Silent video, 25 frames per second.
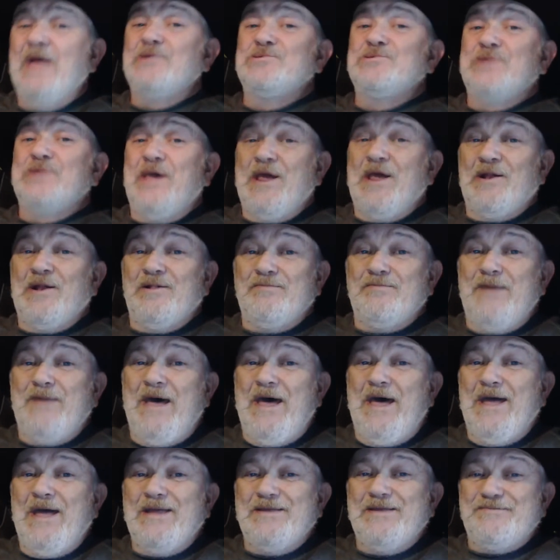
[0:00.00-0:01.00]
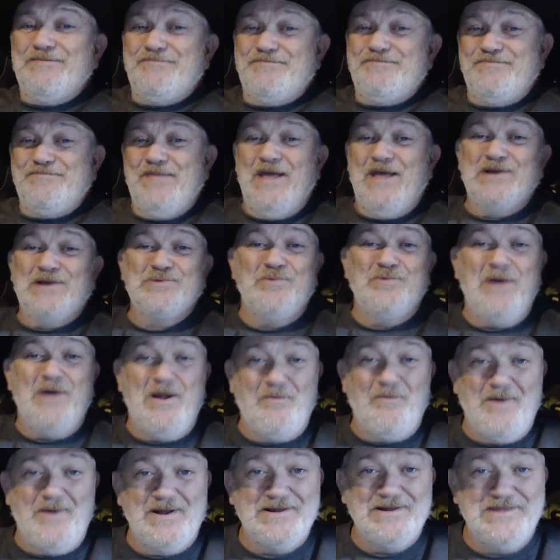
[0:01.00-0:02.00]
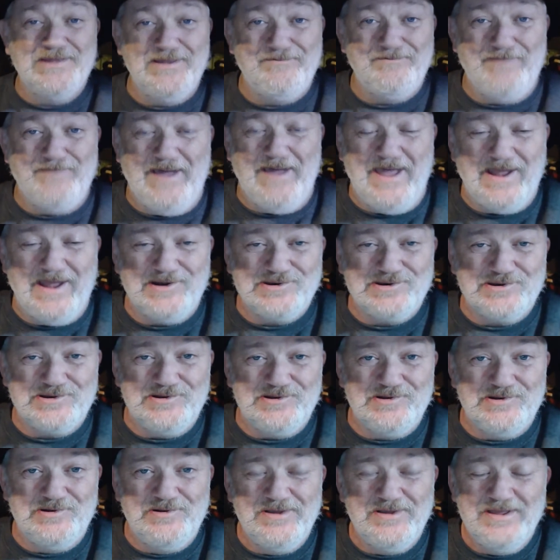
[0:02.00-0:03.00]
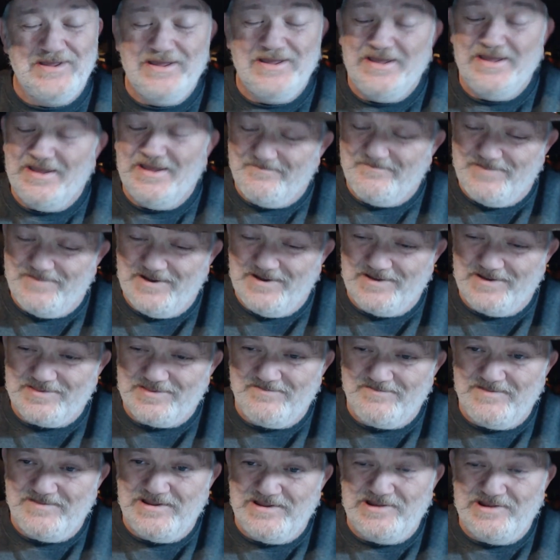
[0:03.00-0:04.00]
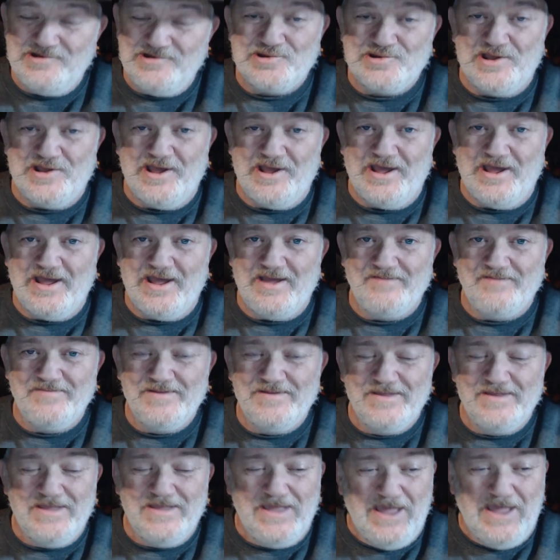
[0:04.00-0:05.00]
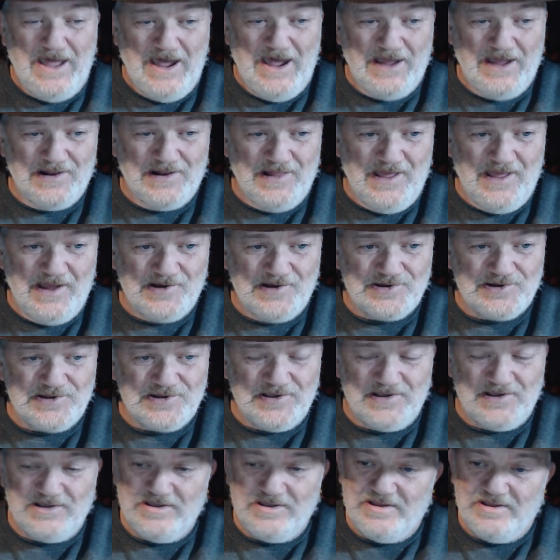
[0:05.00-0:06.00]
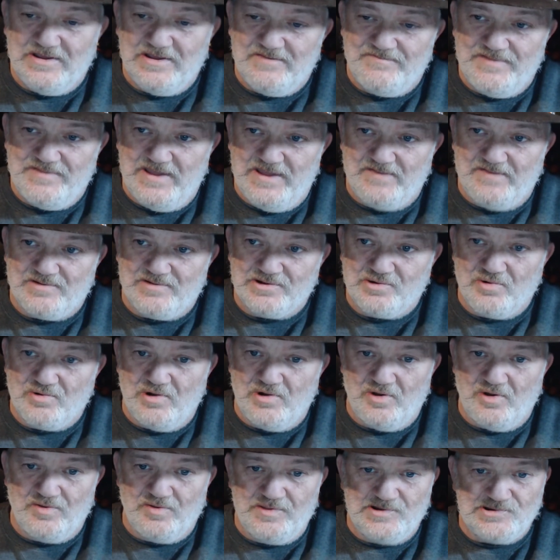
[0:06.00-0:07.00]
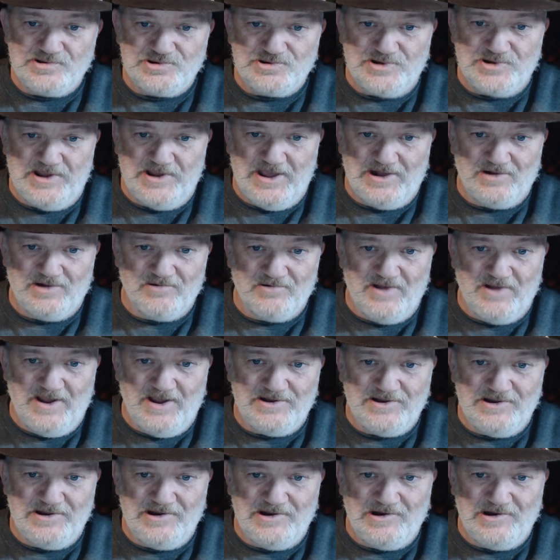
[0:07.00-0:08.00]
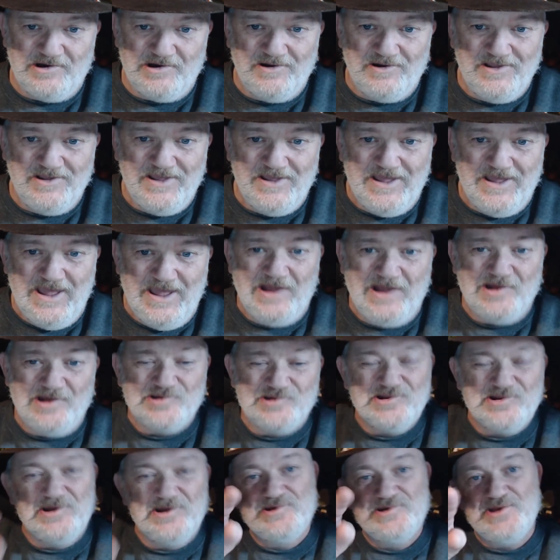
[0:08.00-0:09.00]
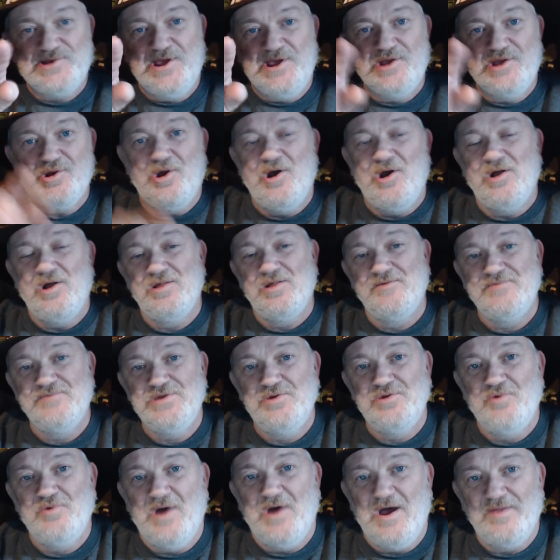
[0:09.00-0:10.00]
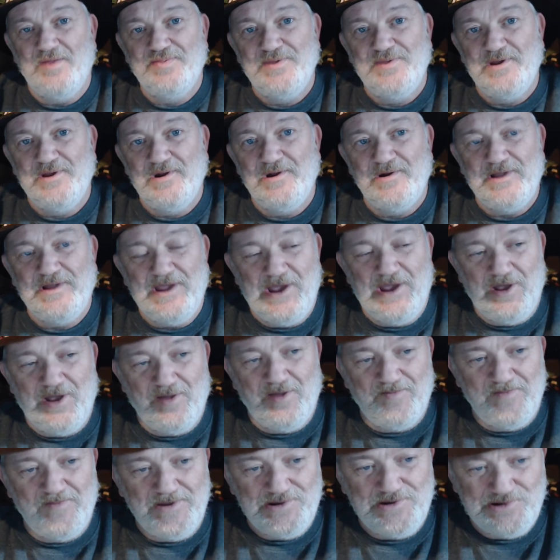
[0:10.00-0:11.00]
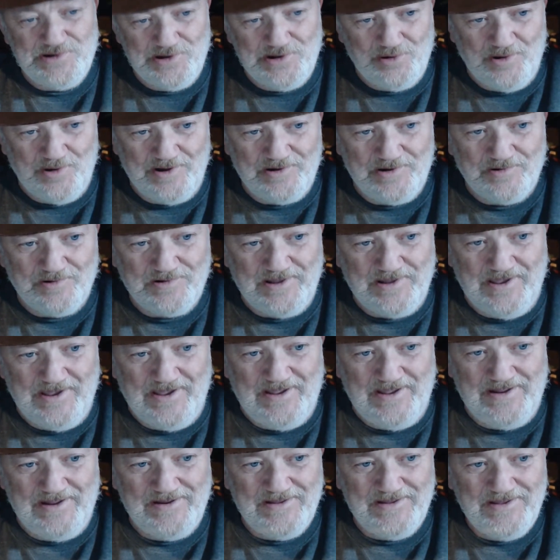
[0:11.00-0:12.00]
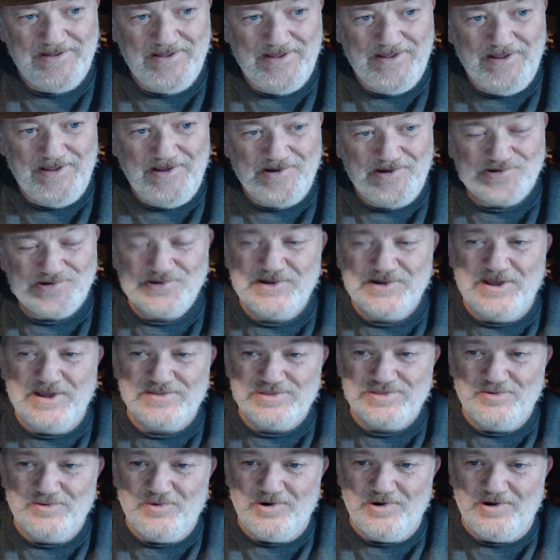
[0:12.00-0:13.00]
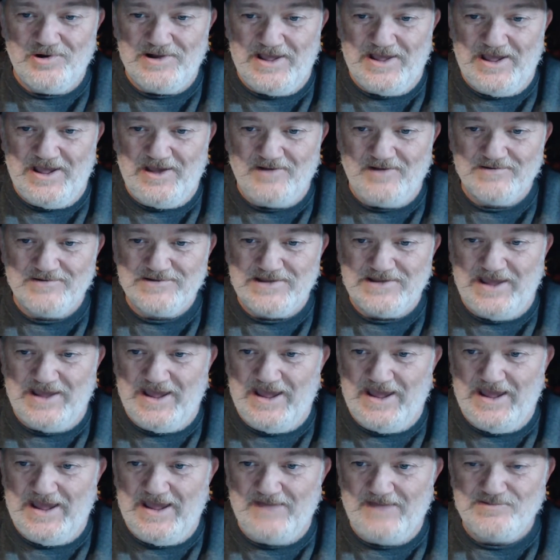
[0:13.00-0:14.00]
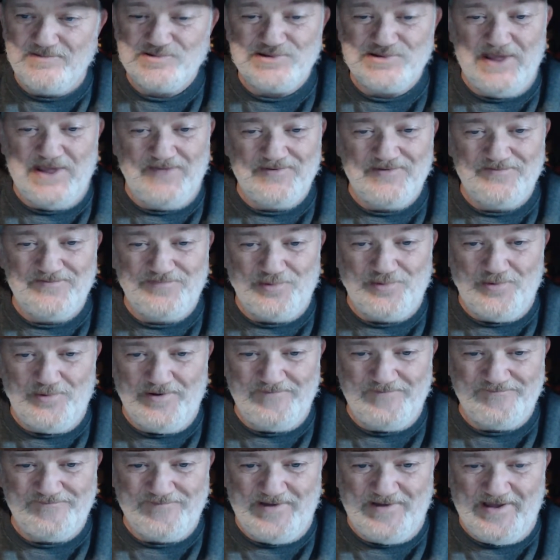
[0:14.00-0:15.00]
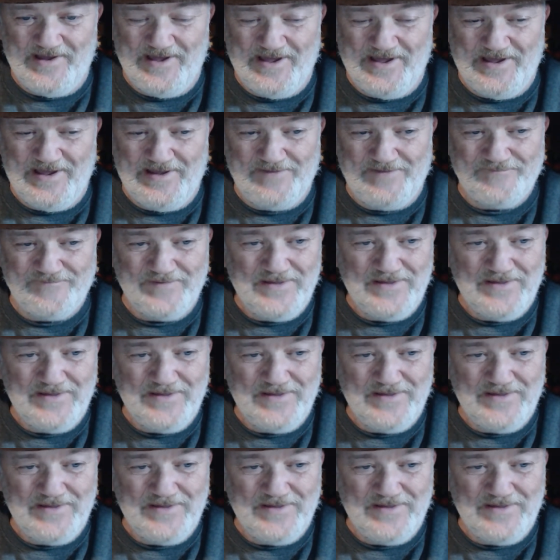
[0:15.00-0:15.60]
channel back. That's where I want to get back to. But in the meantime, I'd like to be able to grow this channel right here. And it's going to take all of you out there to help me do it, okay? So get the word out. CAB7.5